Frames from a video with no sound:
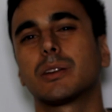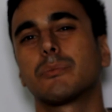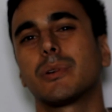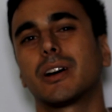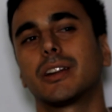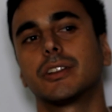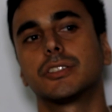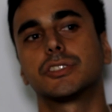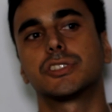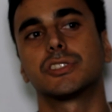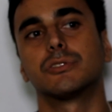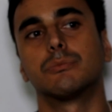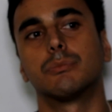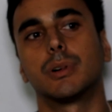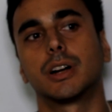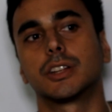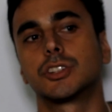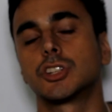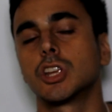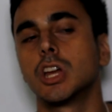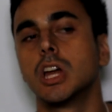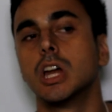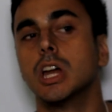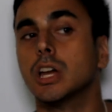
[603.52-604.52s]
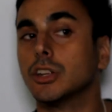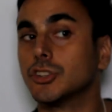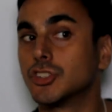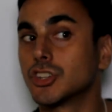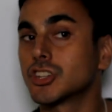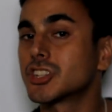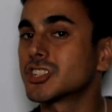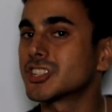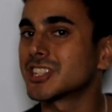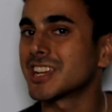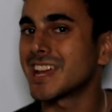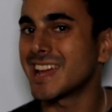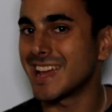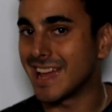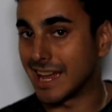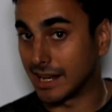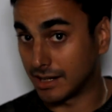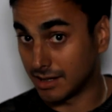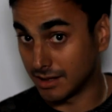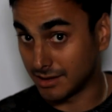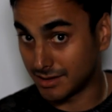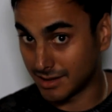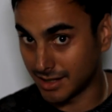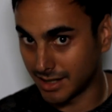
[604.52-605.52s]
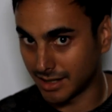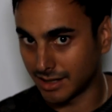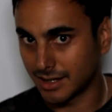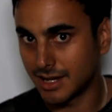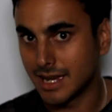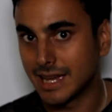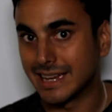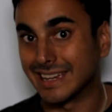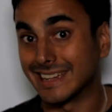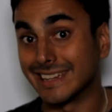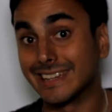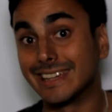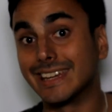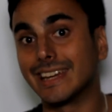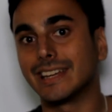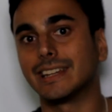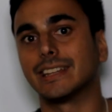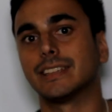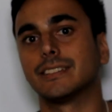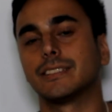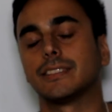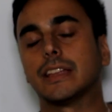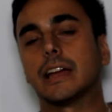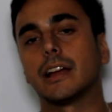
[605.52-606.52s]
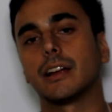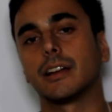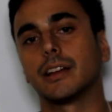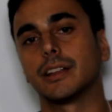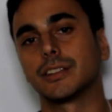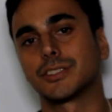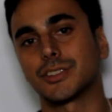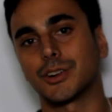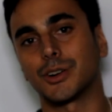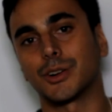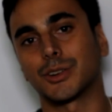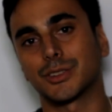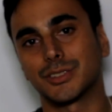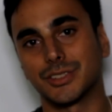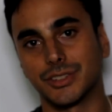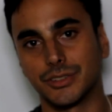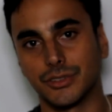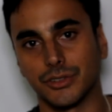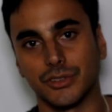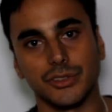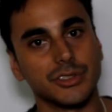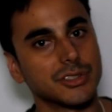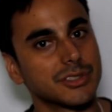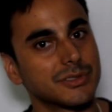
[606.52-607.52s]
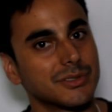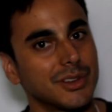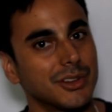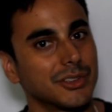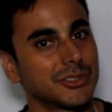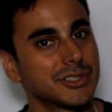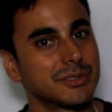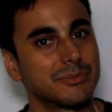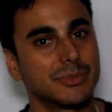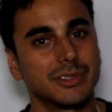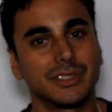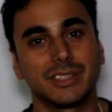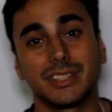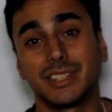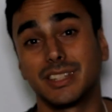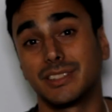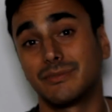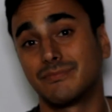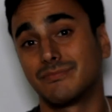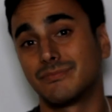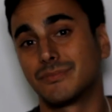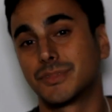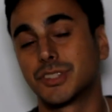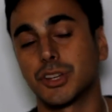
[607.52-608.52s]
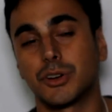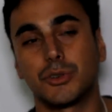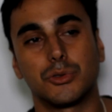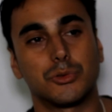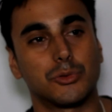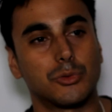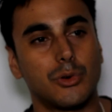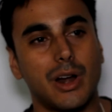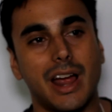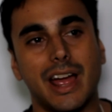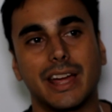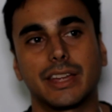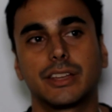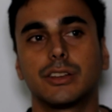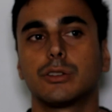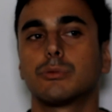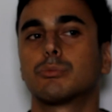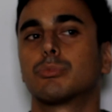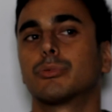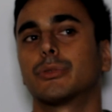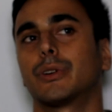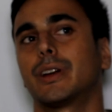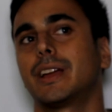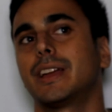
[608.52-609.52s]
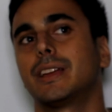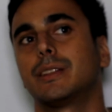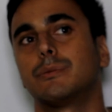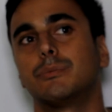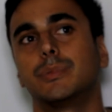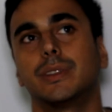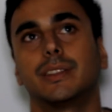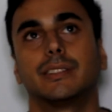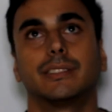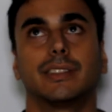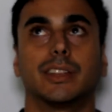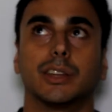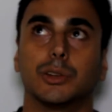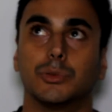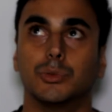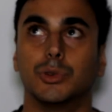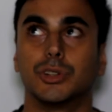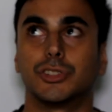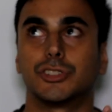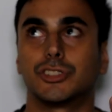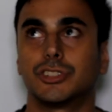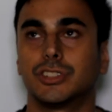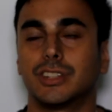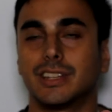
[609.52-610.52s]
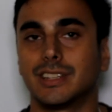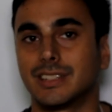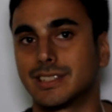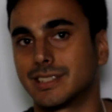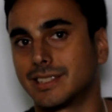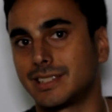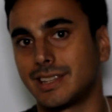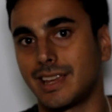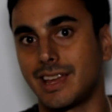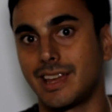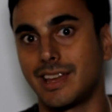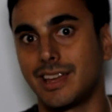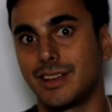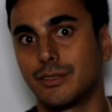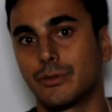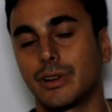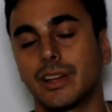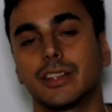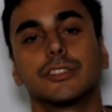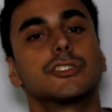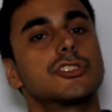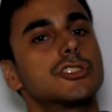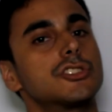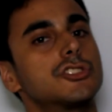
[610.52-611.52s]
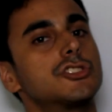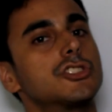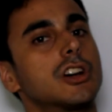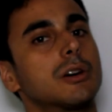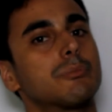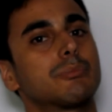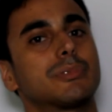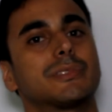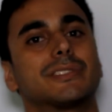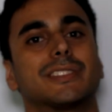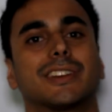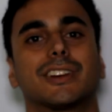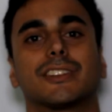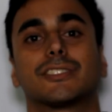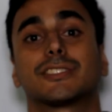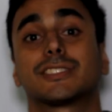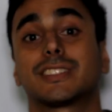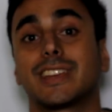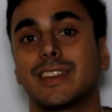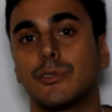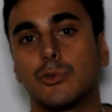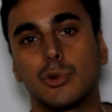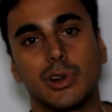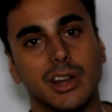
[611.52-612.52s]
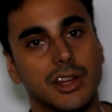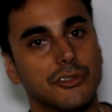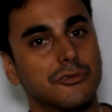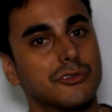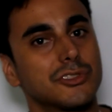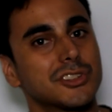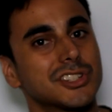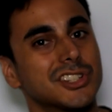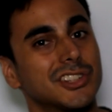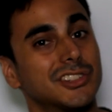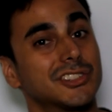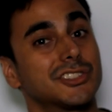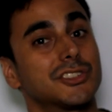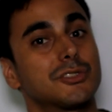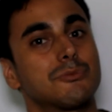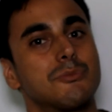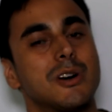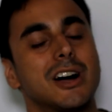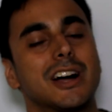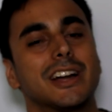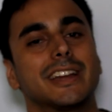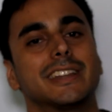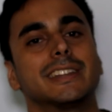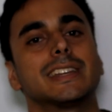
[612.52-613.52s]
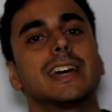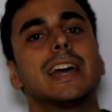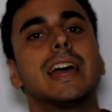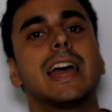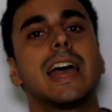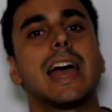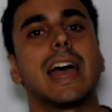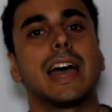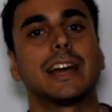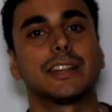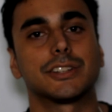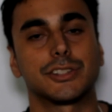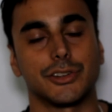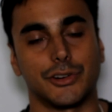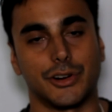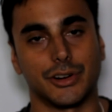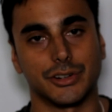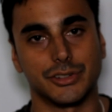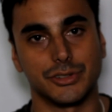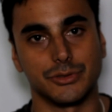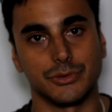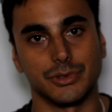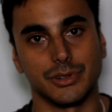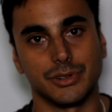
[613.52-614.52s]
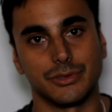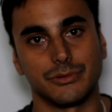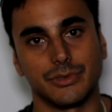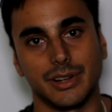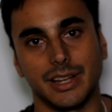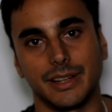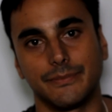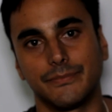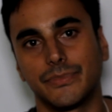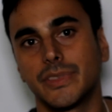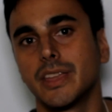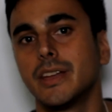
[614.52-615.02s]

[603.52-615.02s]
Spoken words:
about it too much, just say anything, get in there and talk to girls. Ultimately, don't rack your brain being like, what should I say, right? Just jump in there, say whatever's on your mind and talk to her, right?